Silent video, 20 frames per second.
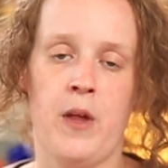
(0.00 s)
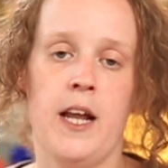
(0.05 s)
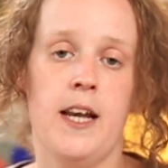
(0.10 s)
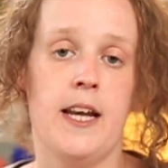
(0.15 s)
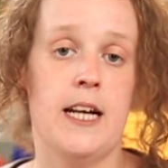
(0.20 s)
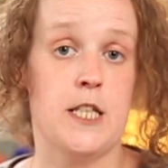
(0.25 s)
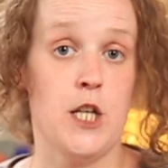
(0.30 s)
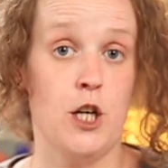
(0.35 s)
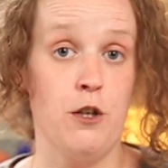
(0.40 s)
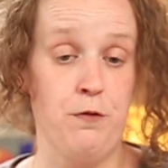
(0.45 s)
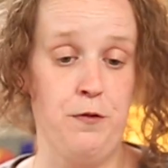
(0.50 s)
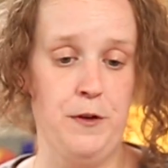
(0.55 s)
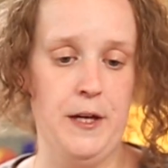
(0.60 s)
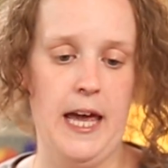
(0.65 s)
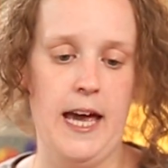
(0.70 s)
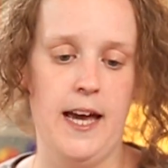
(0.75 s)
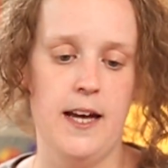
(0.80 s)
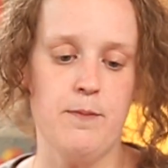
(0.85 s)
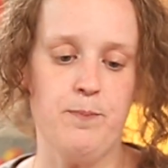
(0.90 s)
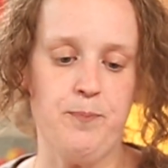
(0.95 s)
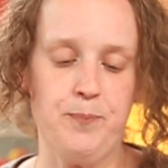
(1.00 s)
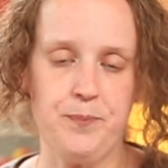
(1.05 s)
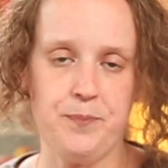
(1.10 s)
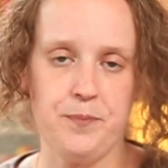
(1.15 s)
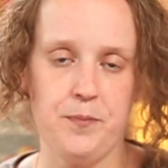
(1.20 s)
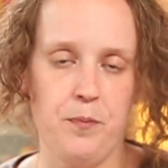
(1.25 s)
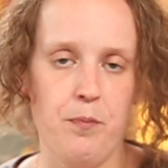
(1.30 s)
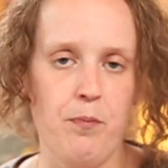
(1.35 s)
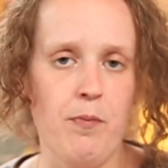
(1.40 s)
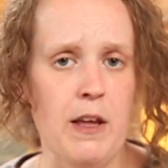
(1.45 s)
Now don't forget,
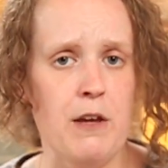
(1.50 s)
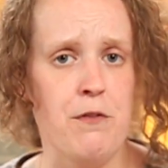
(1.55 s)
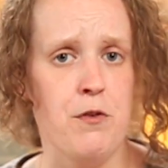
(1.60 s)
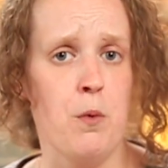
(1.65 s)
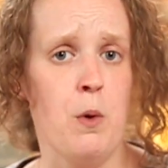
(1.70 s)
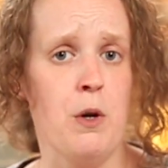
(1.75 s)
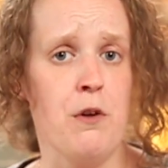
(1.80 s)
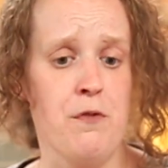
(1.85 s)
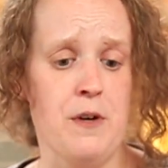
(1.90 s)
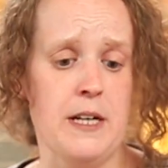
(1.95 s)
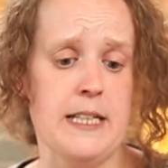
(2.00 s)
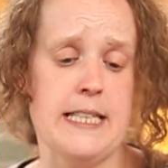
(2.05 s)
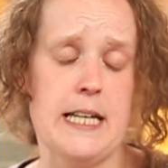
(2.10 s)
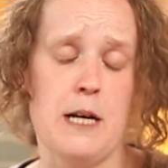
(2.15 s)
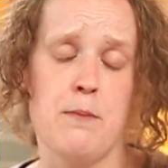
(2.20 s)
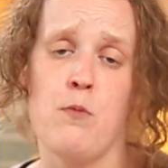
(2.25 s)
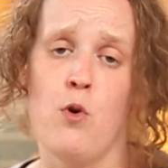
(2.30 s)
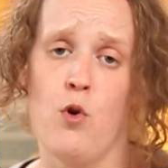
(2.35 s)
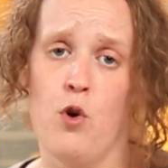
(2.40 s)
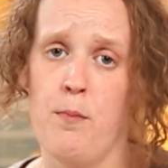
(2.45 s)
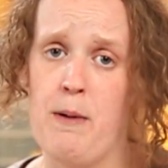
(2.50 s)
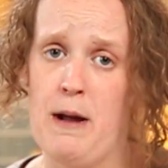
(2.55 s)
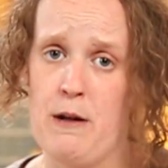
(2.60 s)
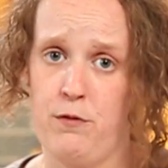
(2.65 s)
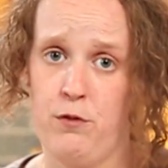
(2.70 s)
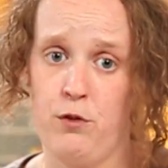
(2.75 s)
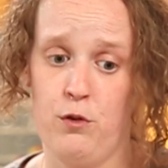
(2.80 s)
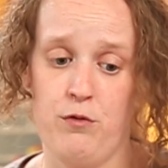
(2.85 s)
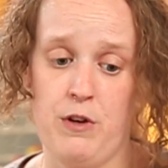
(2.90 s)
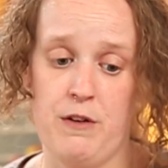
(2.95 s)
if you want to find out more about
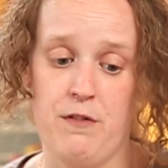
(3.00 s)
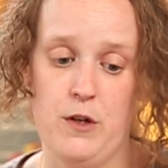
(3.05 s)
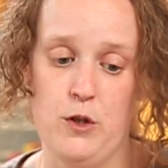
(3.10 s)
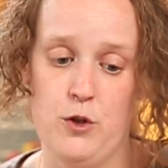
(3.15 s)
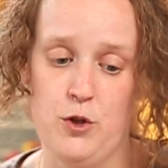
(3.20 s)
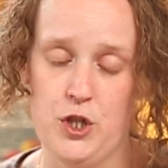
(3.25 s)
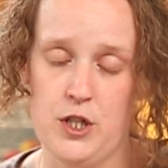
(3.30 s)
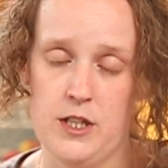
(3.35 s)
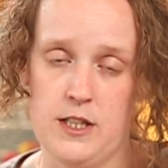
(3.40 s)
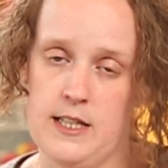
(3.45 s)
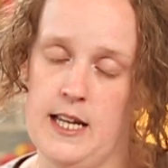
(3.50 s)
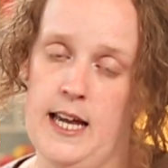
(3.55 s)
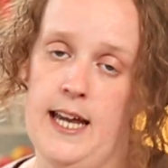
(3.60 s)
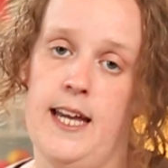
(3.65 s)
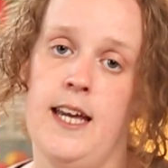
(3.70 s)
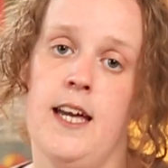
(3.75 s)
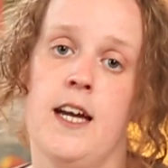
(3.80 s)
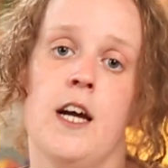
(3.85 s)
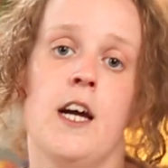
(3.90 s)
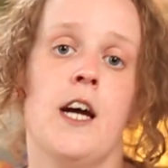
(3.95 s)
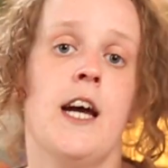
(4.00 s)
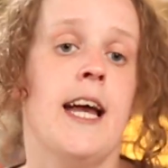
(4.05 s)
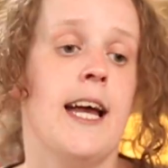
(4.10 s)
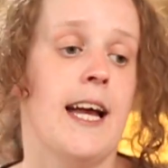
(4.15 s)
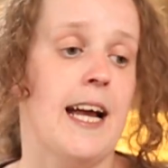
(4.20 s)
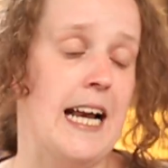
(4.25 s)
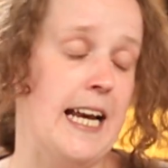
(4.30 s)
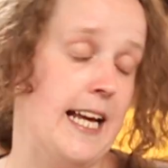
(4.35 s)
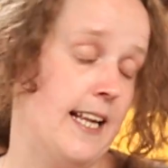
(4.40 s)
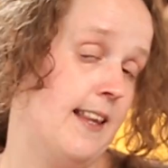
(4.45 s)
Food Revolution Day,
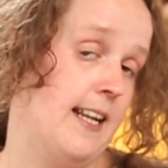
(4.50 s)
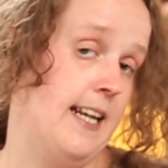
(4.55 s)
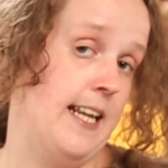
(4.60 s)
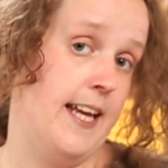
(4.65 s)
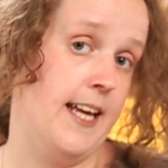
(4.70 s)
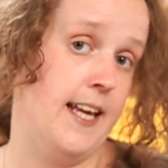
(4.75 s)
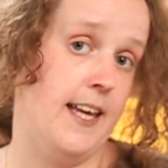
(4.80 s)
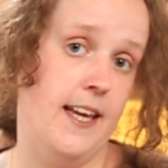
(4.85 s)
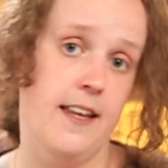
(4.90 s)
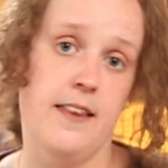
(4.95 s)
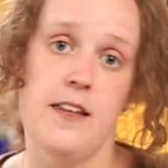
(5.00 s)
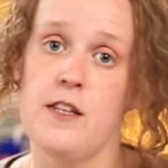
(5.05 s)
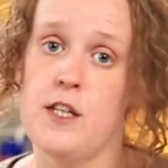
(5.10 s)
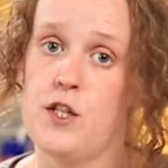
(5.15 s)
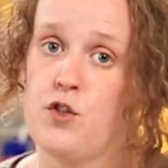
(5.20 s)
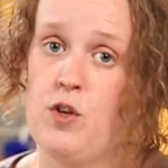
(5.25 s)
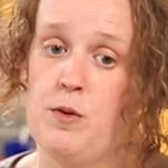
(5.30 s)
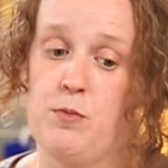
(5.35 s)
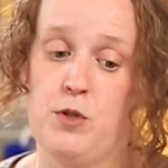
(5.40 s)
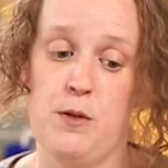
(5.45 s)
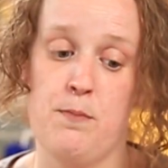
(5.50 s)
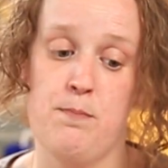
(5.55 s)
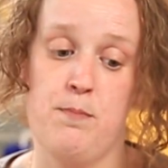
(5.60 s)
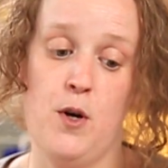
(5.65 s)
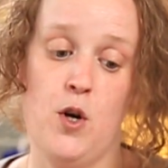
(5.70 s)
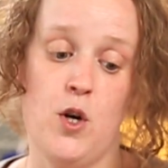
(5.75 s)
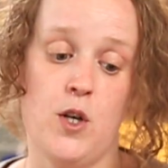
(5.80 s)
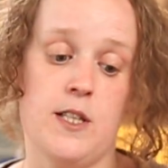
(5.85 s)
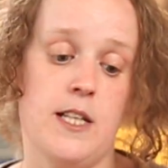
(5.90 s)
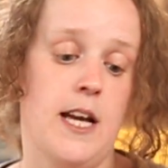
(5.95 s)
click the link in the description
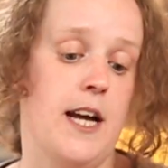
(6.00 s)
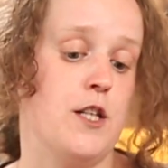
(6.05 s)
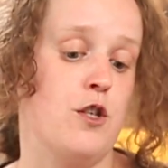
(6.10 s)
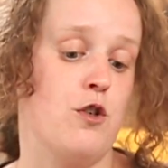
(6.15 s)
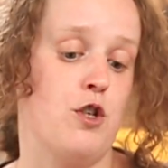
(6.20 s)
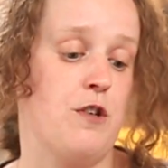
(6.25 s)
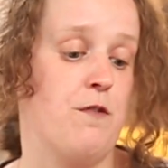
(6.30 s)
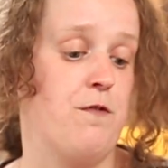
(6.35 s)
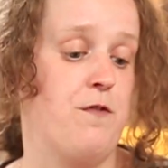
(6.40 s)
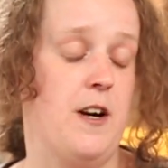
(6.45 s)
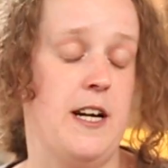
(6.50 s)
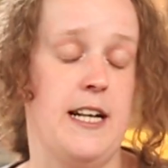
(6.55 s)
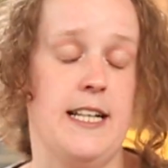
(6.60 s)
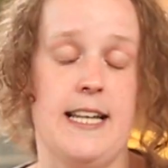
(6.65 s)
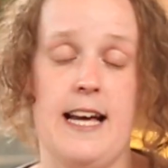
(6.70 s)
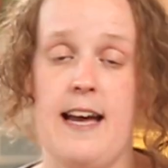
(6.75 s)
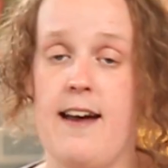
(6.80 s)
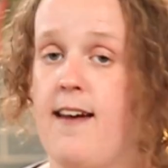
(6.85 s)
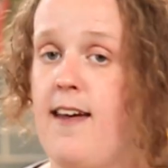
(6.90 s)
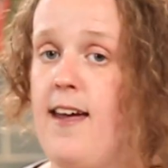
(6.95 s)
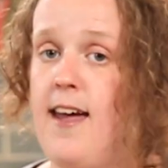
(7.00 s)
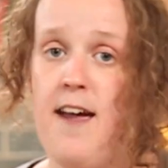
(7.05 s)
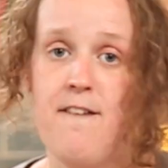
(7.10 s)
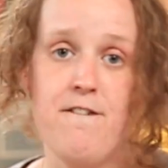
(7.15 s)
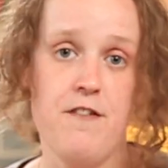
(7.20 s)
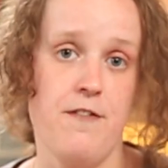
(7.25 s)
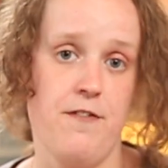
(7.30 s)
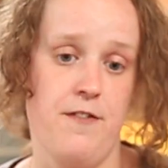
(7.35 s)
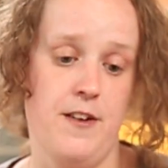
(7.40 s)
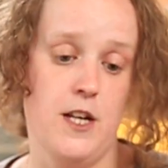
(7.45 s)
box and you should find out
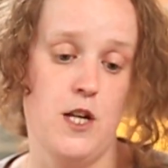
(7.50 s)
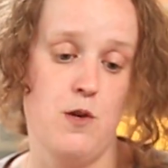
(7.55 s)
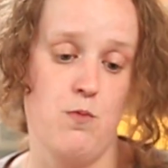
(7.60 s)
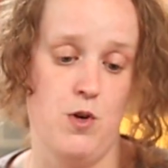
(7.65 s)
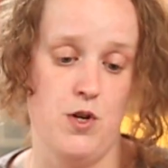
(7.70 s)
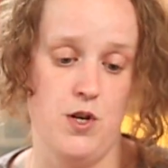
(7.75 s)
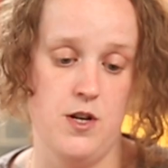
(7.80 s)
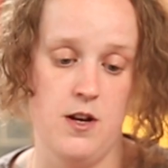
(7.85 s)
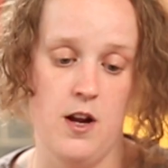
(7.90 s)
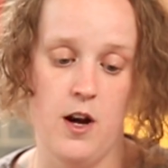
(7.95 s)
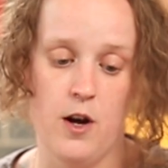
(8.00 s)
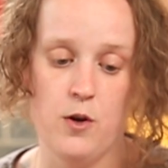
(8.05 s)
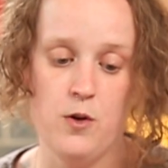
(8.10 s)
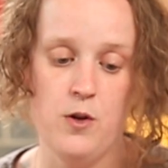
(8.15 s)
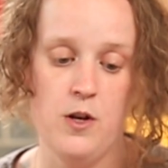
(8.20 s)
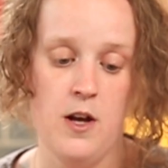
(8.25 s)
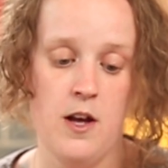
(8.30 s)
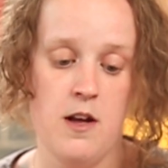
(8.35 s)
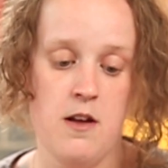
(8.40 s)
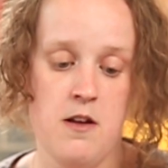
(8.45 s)
everything you want to know.